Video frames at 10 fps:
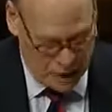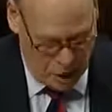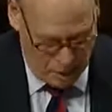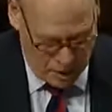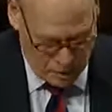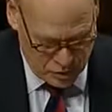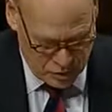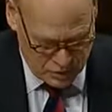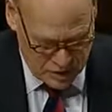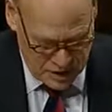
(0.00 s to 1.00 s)
homeowners
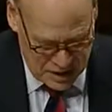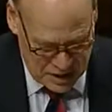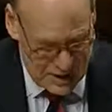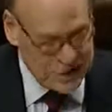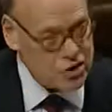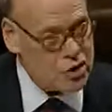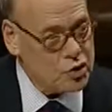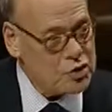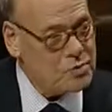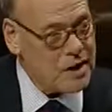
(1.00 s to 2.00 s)
and
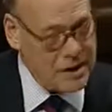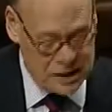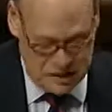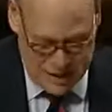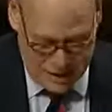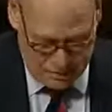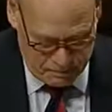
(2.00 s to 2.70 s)
students buried in debt,